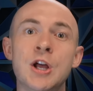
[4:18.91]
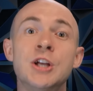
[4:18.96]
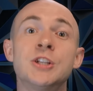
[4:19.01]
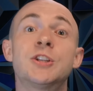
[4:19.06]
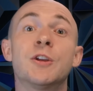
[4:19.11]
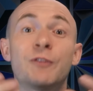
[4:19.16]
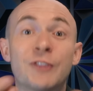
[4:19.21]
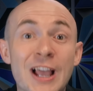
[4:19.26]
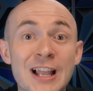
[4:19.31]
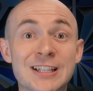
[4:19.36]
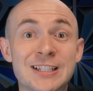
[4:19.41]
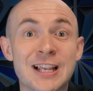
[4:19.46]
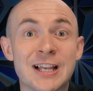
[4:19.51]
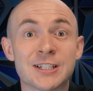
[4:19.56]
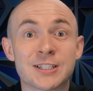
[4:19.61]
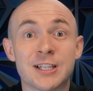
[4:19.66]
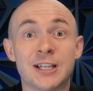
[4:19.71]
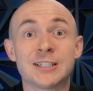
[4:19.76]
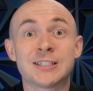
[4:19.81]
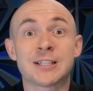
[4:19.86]
So if that
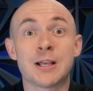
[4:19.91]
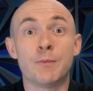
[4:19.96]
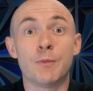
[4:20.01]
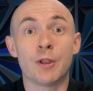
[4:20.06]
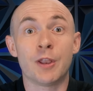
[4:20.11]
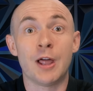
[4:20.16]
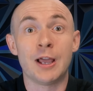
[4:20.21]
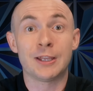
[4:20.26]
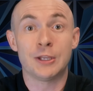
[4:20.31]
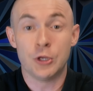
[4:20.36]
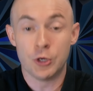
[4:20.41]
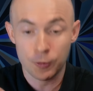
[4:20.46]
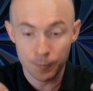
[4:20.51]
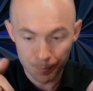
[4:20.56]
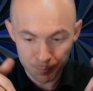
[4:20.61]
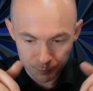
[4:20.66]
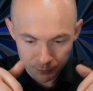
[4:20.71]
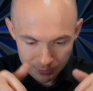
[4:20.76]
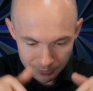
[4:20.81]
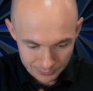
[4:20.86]
sounds like someone like you,
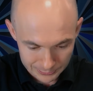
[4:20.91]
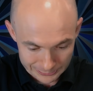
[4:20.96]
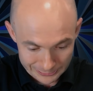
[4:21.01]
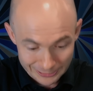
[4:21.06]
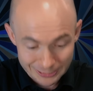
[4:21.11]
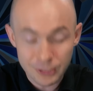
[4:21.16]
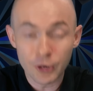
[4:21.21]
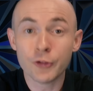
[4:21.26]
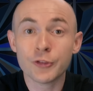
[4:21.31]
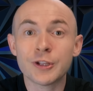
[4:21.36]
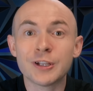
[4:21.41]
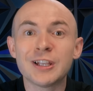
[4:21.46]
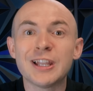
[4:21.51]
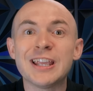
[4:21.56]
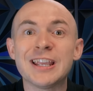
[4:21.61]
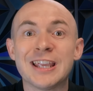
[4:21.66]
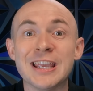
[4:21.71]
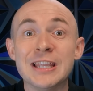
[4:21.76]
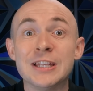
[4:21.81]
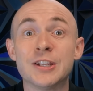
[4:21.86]
click on the
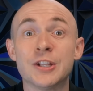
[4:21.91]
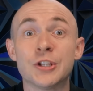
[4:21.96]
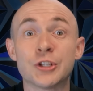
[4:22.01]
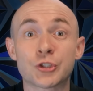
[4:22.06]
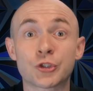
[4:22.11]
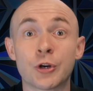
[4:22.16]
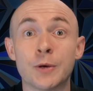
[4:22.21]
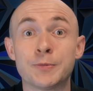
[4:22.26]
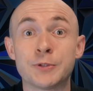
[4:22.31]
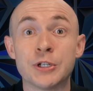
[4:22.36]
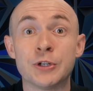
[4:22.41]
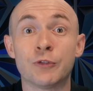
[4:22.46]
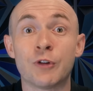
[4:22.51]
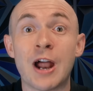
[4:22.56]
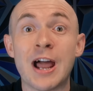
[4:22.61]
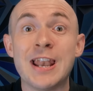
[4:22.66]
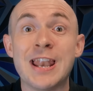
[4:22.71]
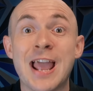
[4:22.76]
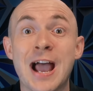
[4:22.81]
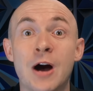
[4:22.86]
link in the description
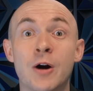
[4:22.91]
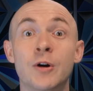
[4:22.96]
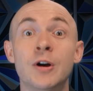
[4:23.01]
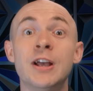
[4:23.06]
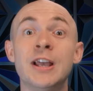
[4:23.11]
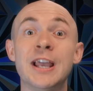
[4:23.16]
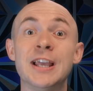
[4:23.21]
right now.